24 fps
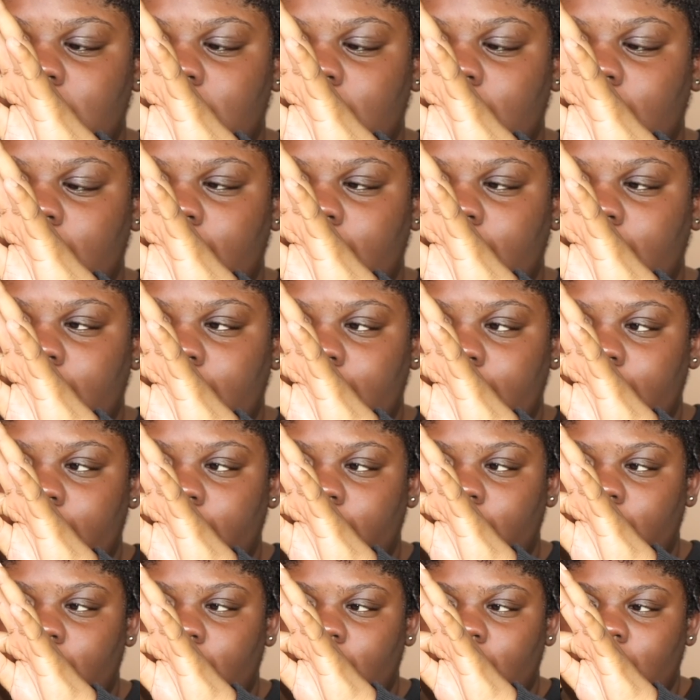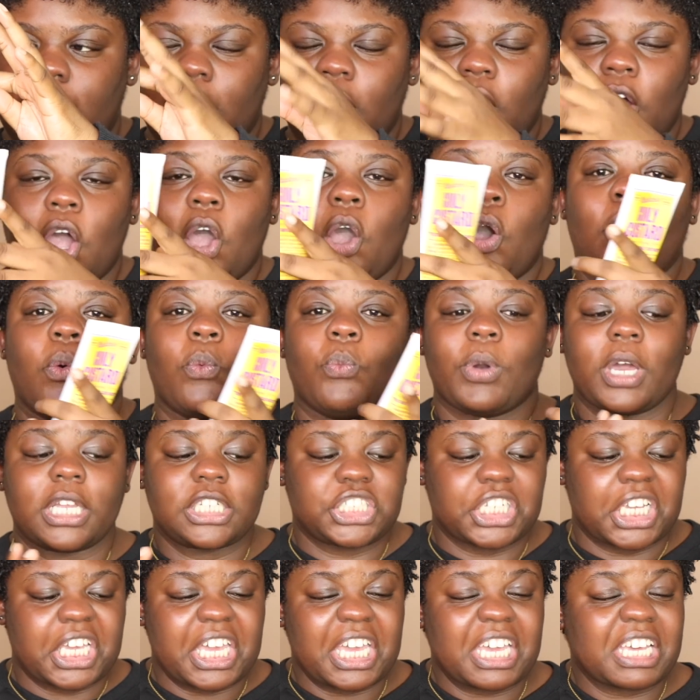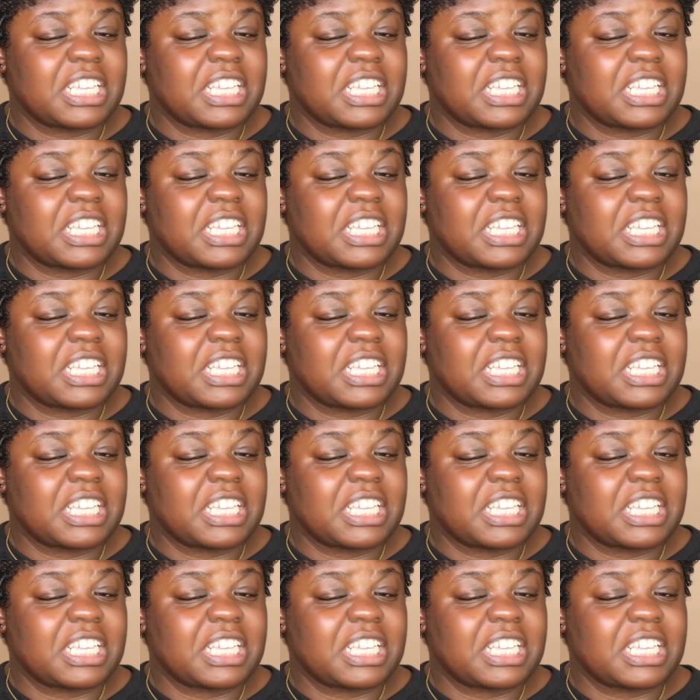to here which